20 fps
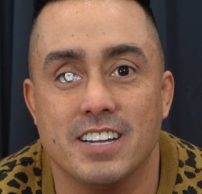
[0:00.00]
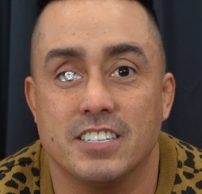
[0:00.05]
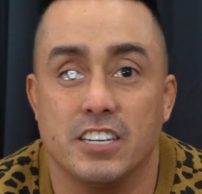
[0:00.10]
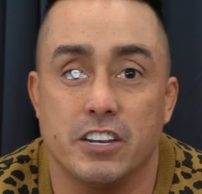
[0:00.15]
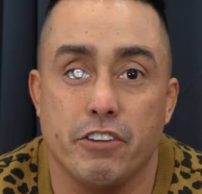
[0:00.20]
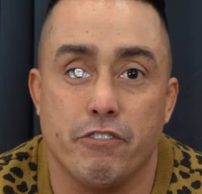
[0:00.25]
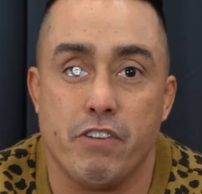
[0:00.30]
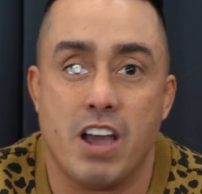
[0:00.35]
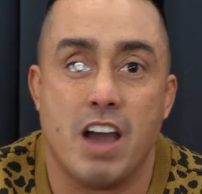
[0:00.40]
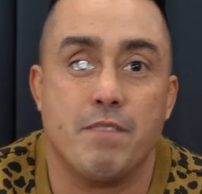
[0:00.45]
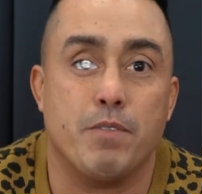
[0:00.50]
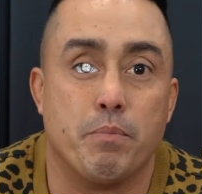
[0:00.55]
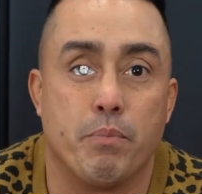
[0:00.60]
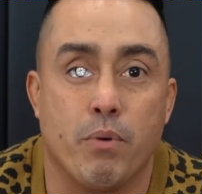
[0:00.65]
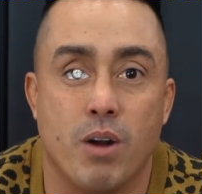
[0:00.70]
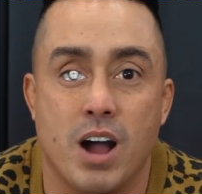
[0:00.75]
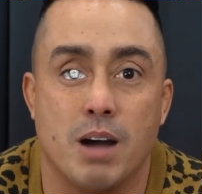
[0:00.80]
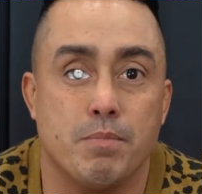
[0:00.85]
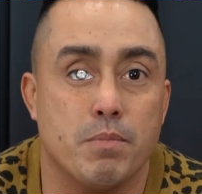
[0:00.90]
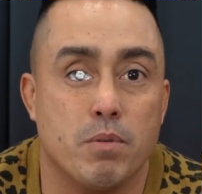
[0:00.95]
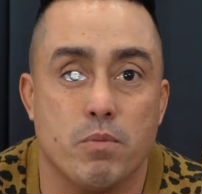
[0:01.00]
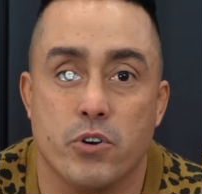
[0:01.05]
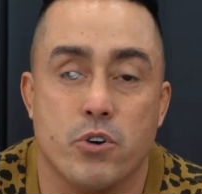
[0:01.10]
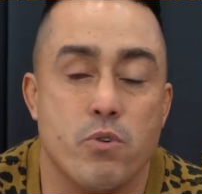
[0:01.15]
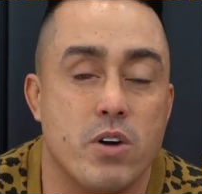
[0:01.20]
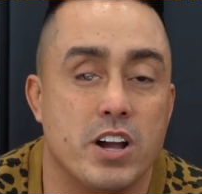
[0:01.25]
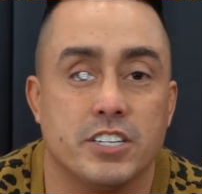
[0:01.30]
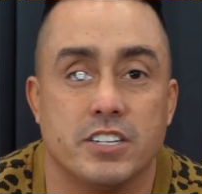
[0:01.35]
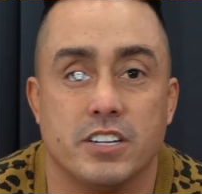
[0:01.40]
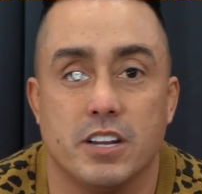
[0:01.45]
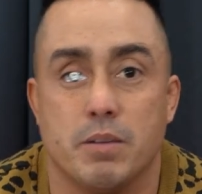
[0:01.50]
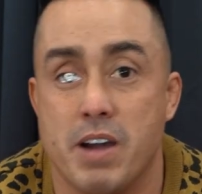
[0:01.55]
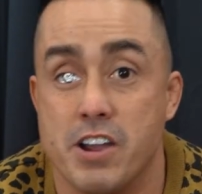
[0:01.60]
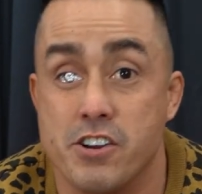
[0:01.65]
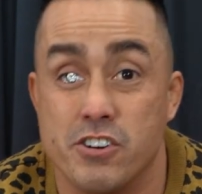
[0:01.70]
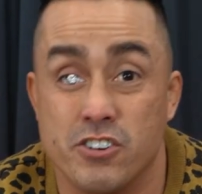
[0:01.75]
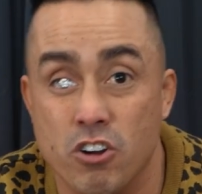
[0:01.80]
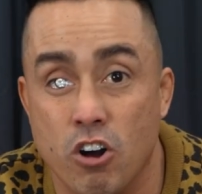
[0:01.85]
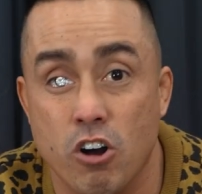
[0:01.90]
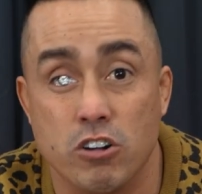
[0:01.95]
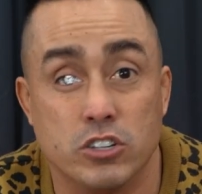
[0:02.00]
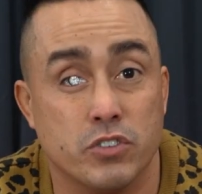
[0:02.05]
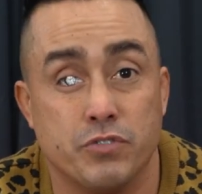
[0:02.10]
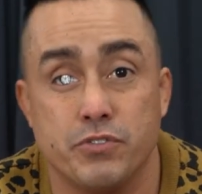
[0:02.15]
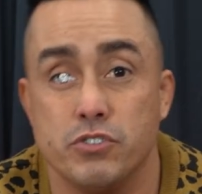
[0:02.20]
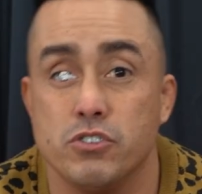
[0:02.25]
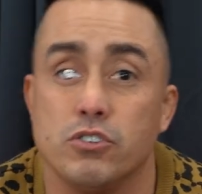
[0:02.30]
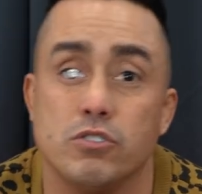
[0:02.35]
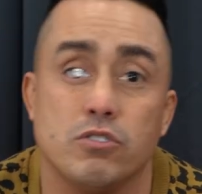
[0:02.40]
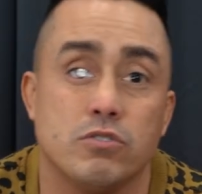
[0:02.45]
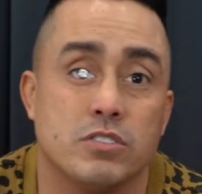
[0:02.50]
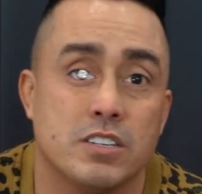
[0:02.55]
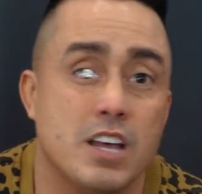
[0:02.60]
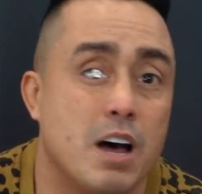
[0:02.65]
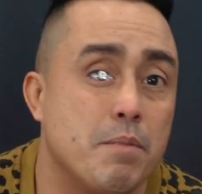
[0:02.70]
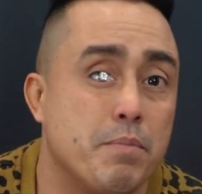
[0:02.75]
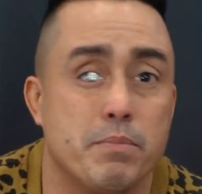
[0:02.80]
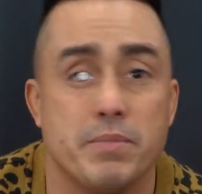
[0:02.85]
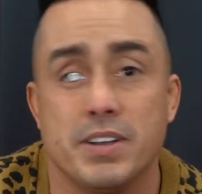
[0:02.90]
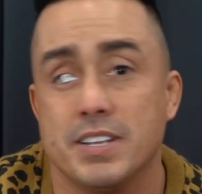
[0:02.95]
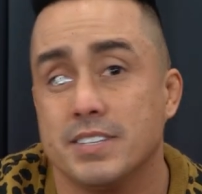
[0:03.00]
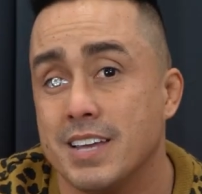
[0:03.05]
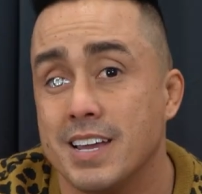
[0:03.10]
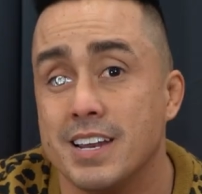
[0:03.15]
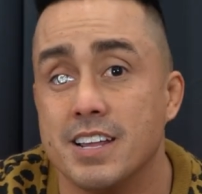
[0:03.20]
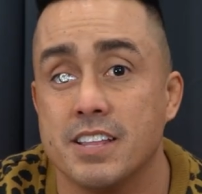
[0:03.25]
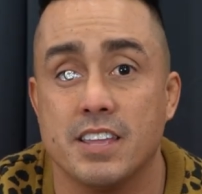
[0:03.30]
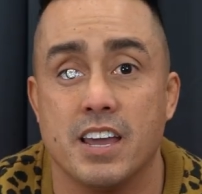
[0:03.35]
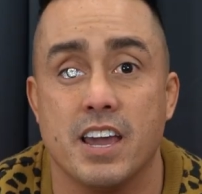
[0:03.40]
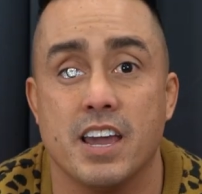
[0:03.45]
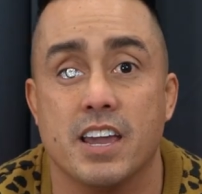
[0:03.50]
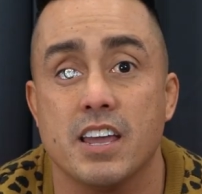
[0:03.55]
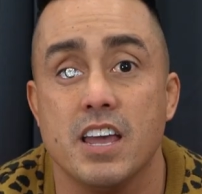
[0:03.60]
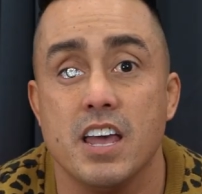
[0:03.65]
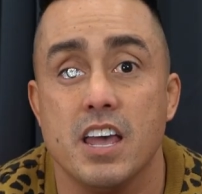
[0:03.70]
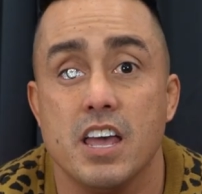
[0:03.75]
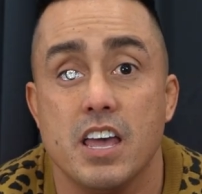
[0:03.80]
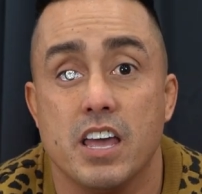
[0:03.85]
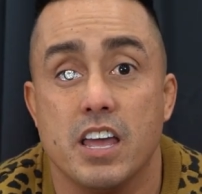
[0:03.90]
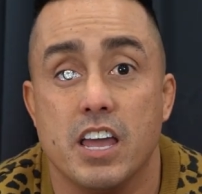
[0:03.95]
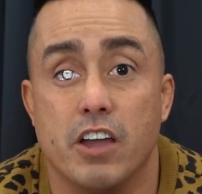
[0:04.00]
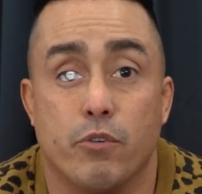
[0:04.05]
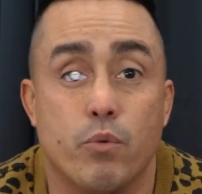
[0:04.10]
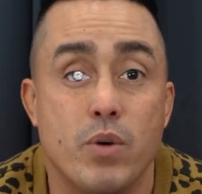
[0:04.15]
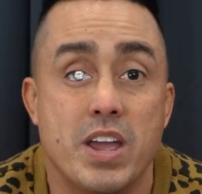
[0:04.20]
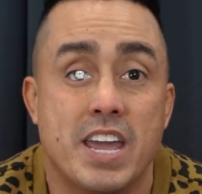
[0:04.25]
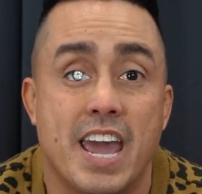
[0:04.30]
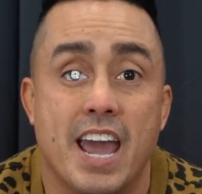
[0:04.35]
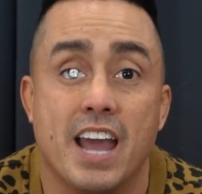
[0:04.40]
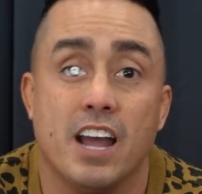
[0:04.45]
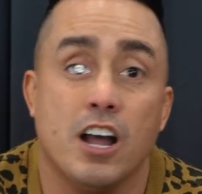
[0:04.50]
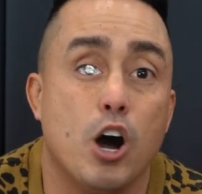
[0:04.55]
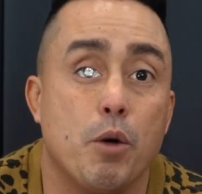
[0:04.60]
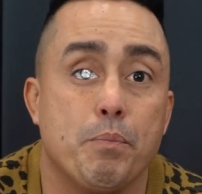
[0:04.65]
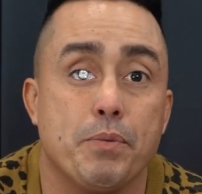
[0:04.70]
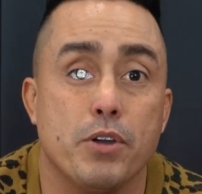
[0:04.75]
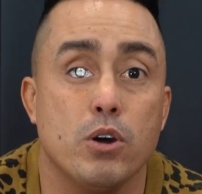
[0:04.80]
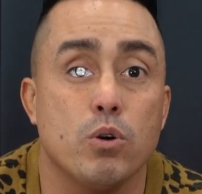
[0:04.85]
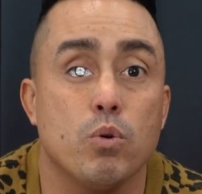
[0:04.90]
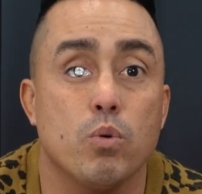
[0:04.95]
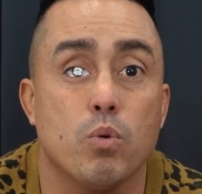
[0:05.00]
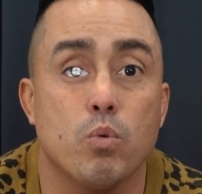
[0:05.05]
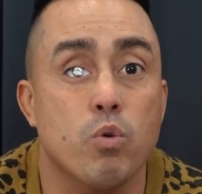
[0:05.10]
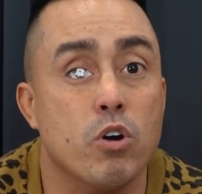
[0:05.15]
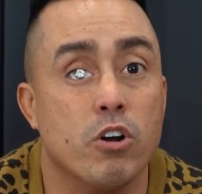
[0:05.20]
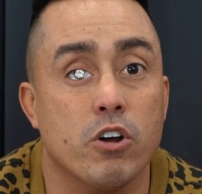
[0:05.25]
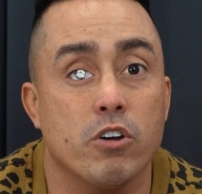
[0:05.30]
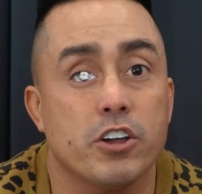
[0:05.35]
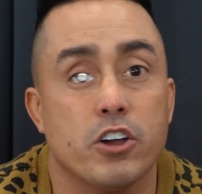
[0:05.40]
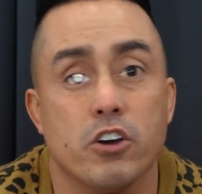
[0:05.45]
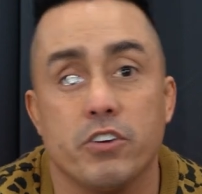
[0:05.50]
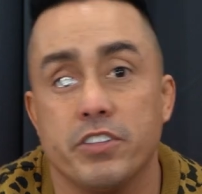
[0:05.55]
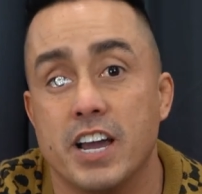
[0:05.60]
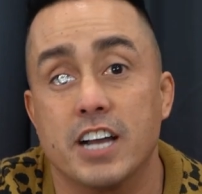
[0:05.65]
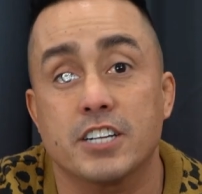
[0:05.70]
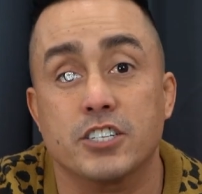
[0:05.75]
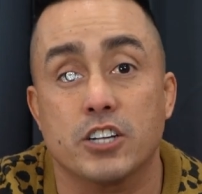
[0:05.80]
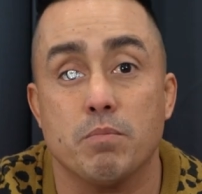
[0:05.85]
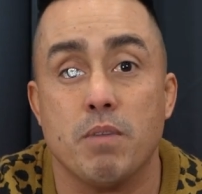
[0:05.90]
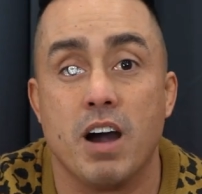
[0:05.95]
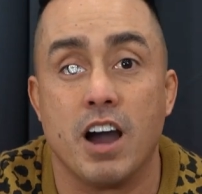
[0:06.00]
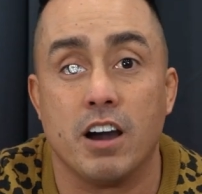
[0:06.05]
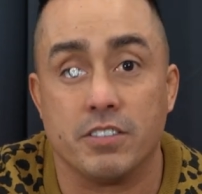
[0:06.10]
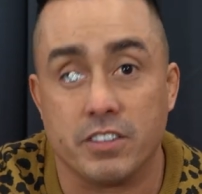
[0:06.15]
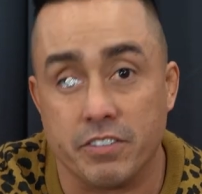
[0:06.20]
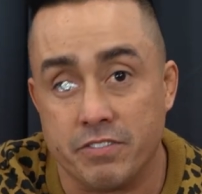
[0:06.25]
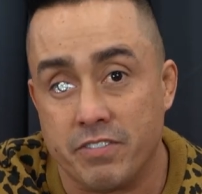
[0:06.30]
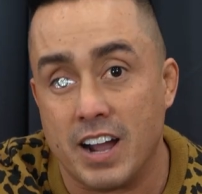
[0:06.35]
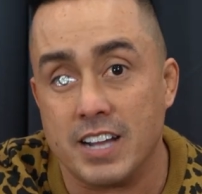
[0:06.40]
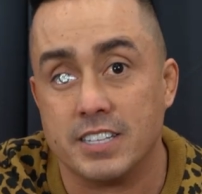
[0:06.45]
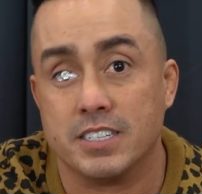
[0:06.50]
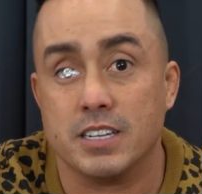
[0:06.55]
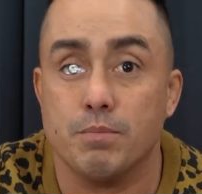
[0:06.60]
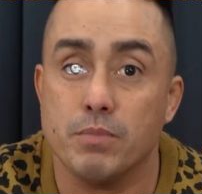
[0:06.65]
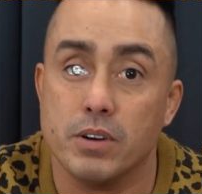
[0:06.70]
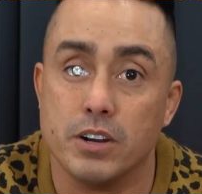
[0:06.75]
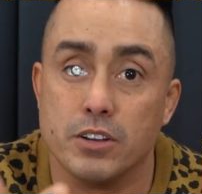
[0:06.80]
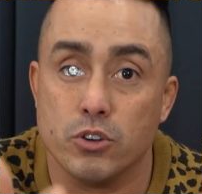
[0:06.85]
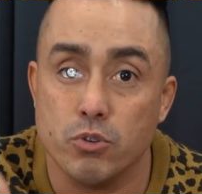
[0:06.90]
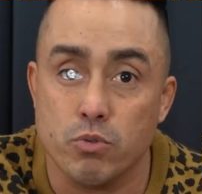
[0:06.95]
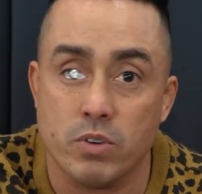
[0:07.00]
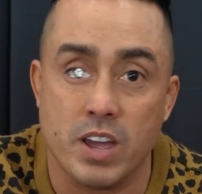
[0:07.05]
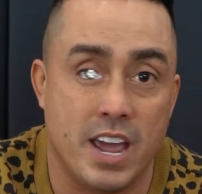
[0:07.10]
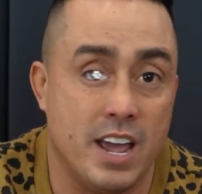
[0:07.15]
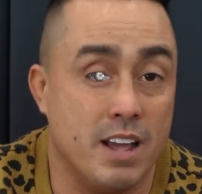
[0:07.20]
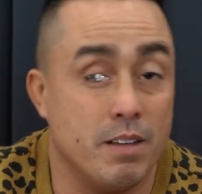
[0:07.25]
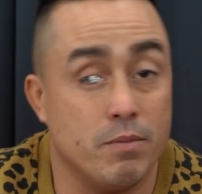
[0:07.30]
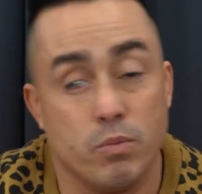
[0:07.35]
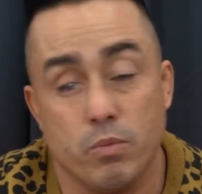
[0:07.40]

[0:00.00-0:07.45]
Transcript: And if you have a problem or a question about your dog's food, supplements, anything, if we can't help you, we're going to go the extra mile to find someone who can.